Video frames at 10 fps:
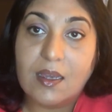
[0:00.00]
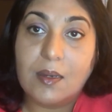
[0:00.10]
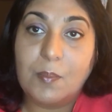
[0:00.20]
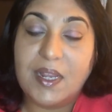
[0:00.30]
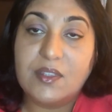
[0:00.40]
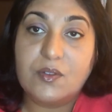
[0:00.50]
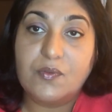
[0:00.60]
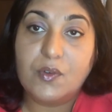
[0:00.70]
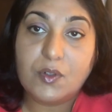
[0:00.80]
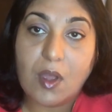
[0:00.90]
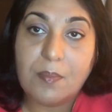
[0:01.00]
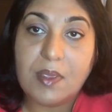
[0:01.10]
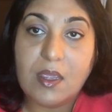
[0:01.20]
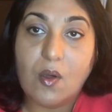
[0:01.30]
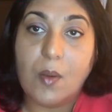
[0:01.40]
a place to
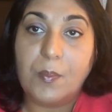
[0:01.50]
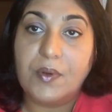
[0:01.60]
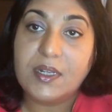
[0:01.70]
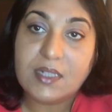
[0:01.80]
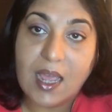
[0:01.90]
photocopy or print